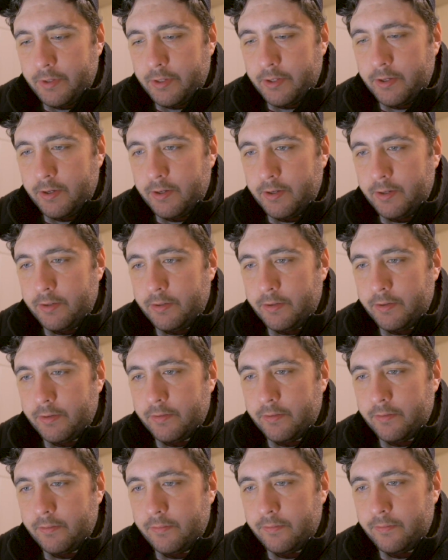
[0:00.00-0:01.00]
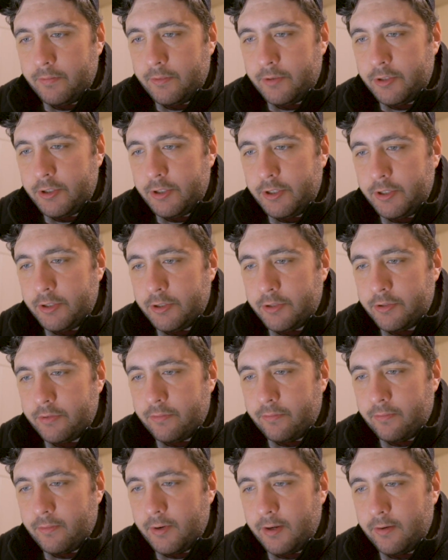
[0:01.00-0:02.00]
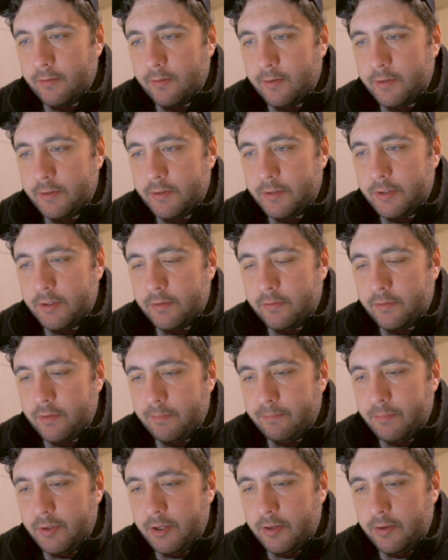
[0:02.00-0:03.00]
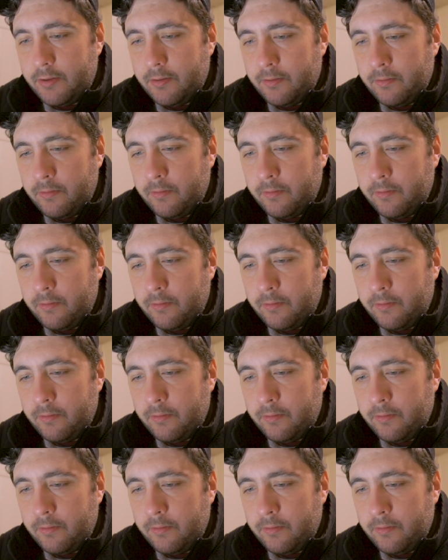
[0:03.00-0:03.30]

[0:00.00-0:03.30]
kind of change the roundness just a bit.